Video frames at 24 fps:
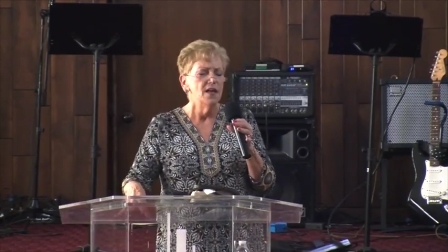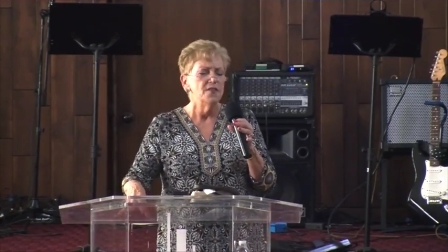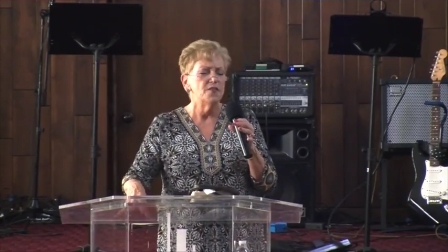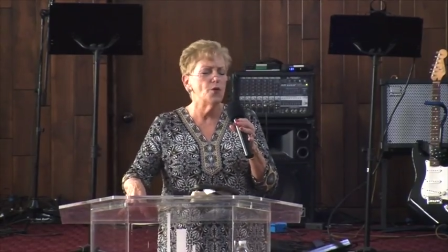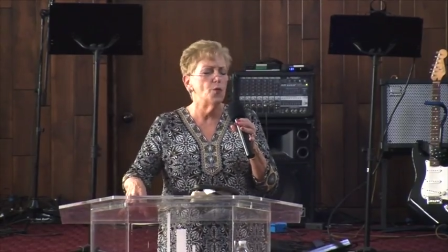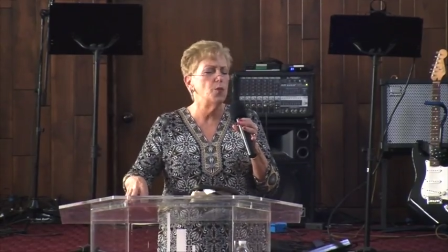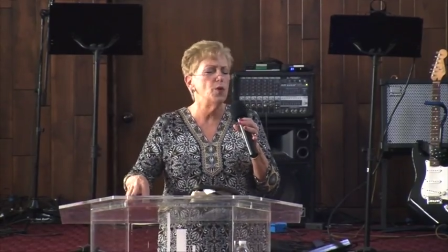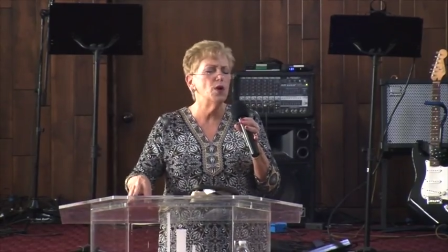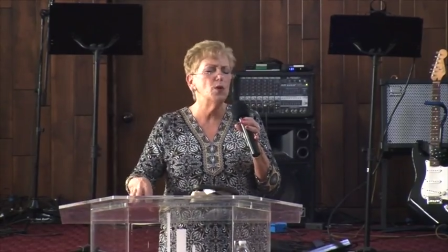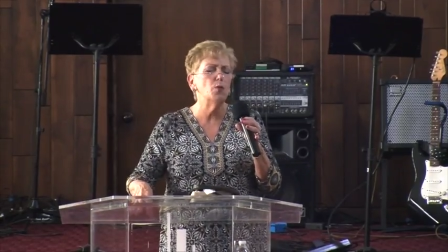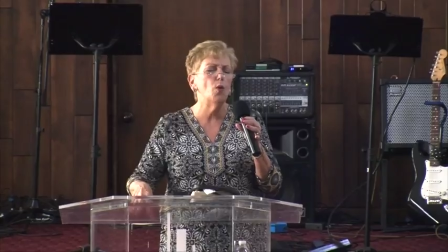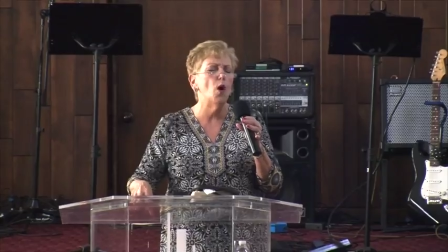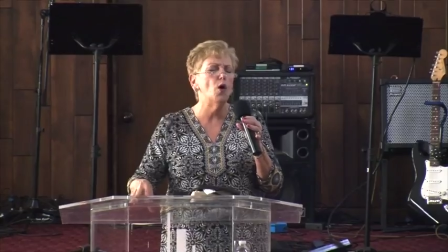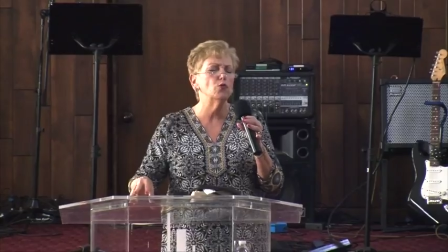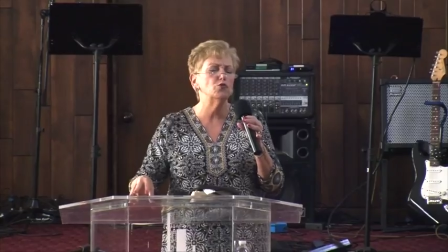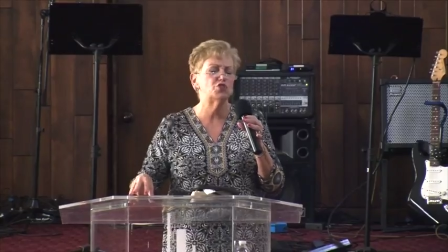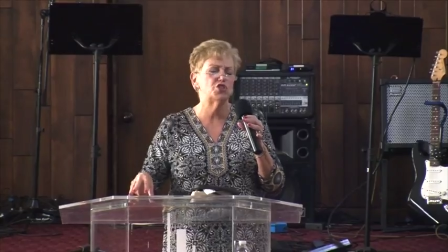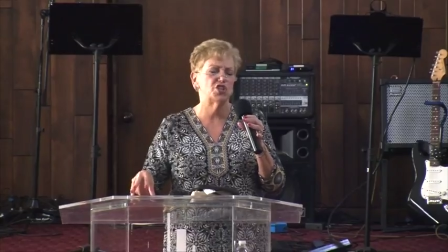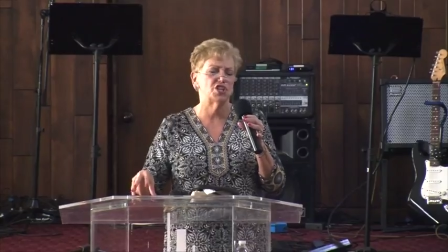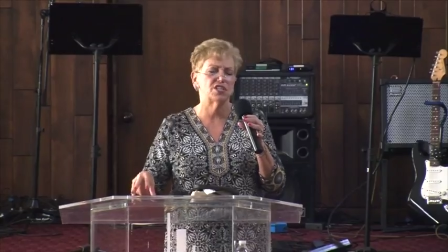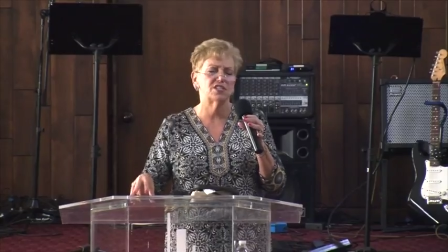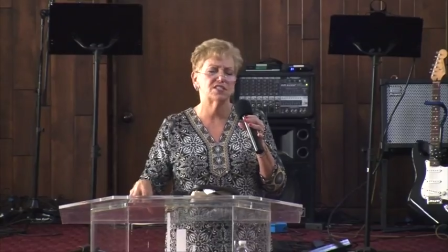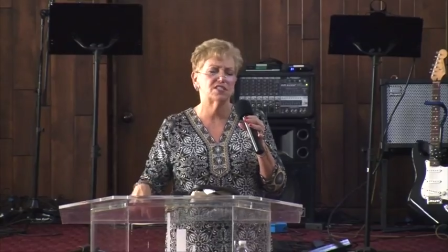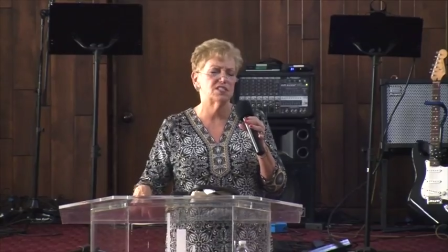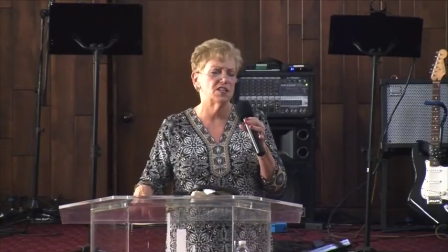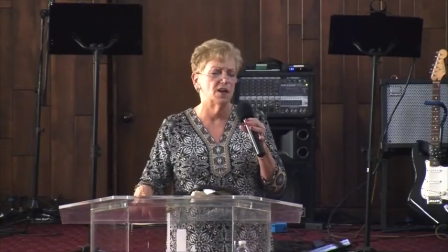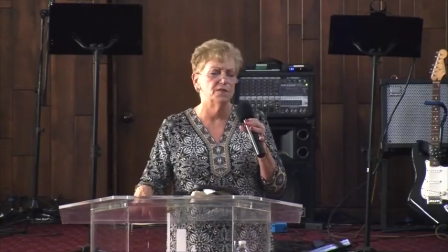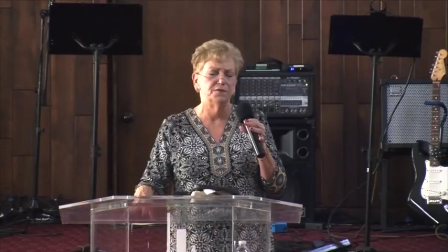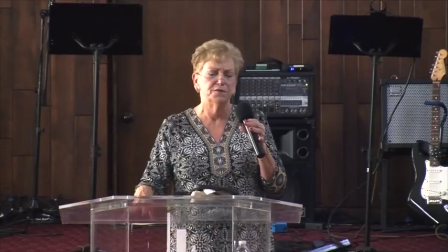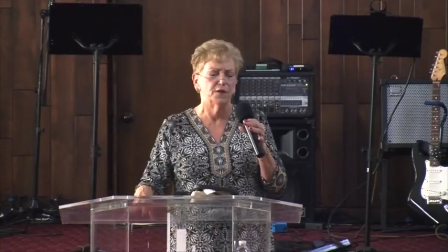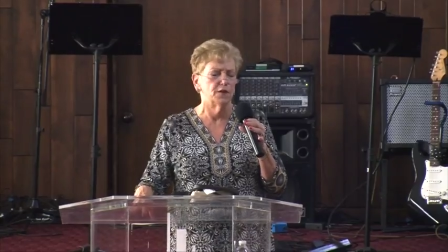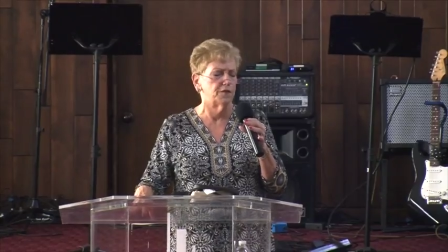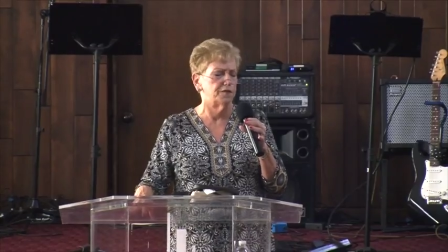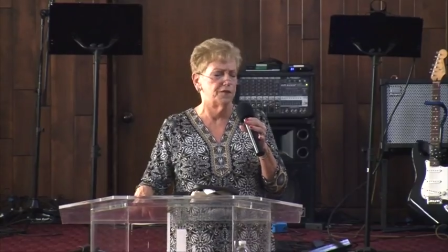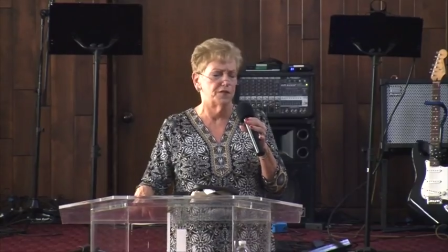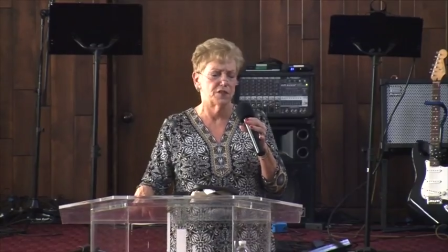that we won't just
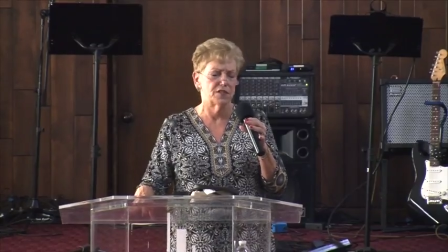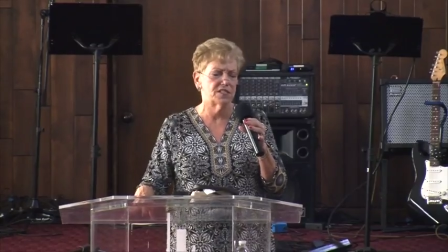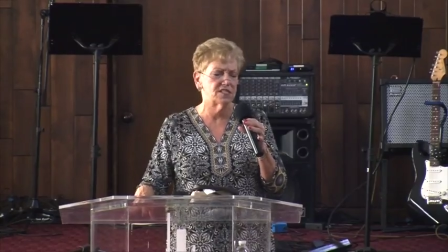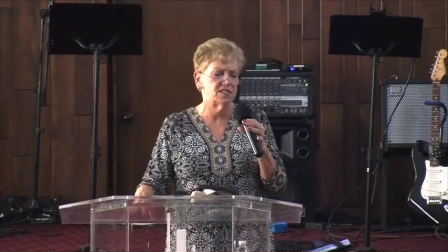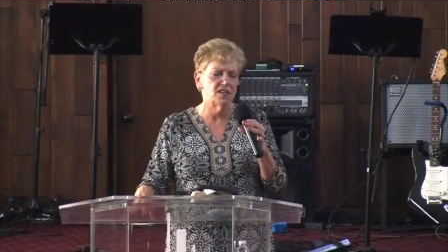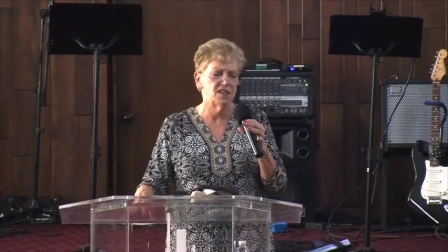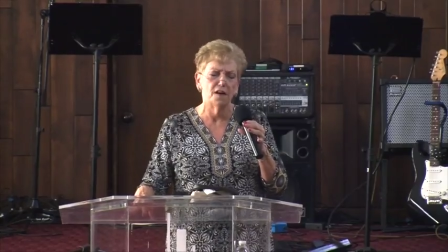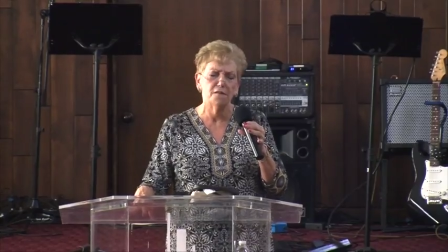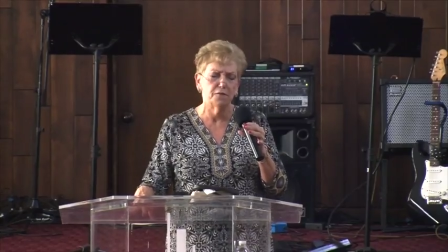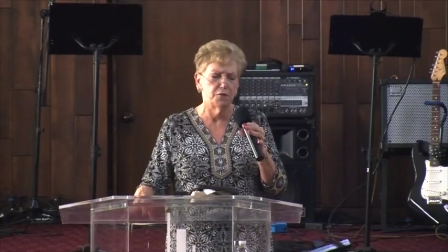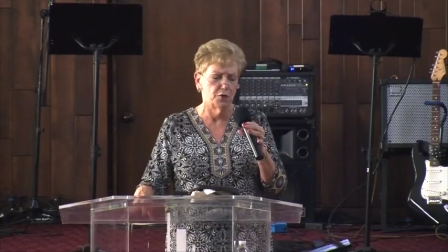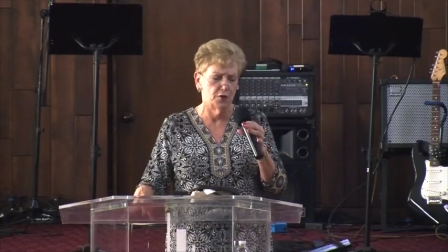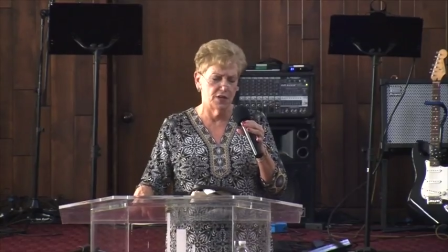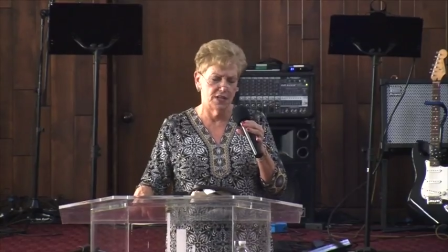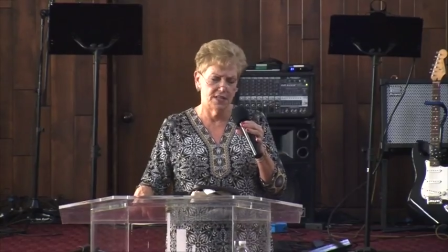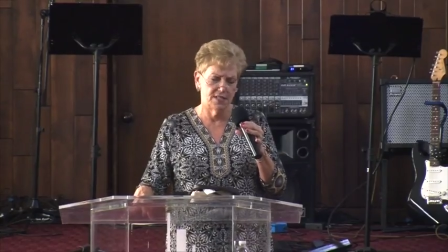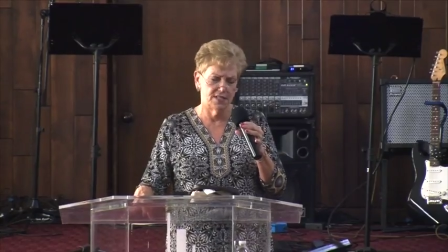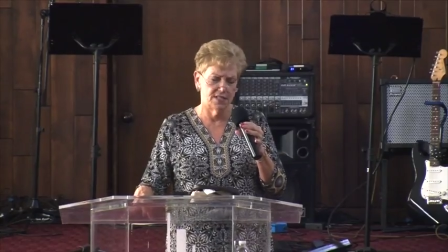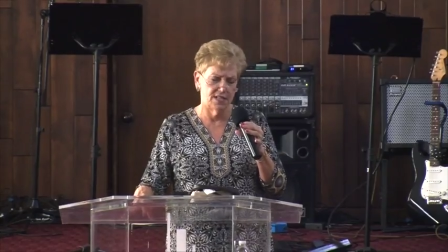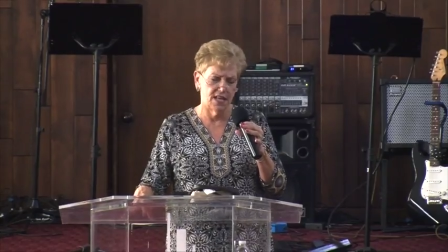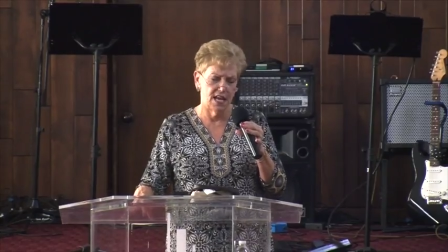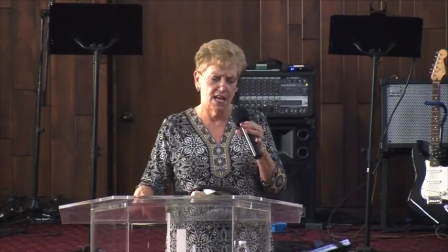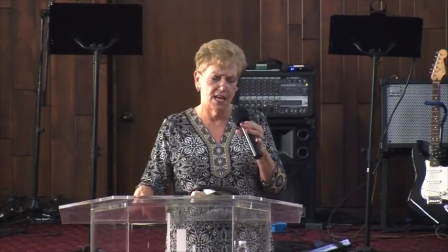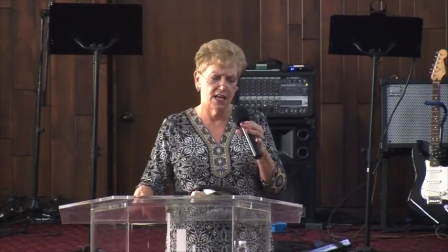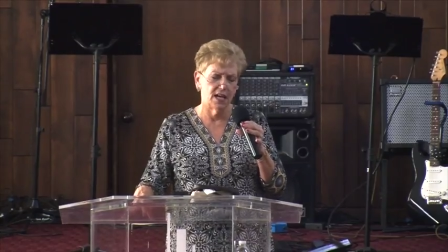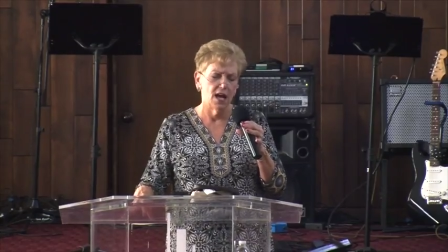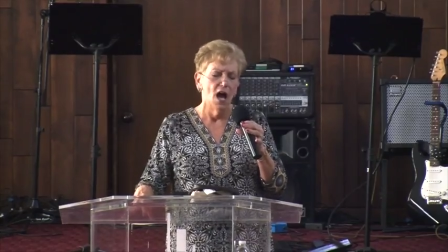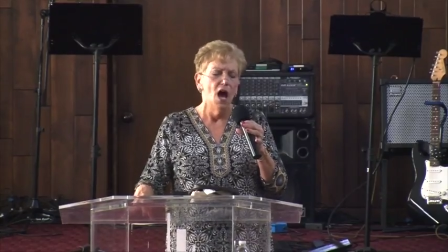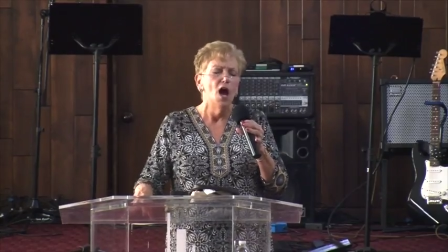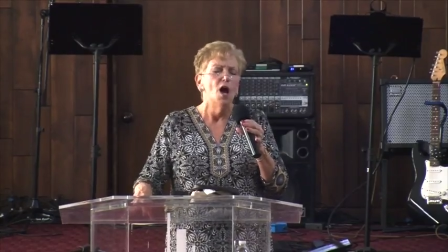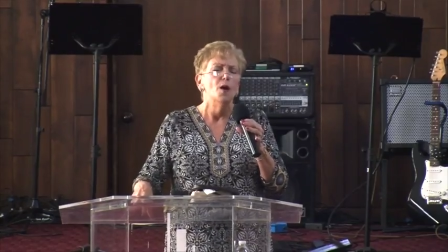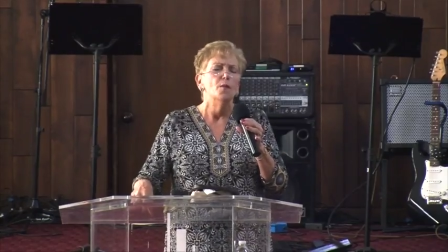suffer for suffering's sake,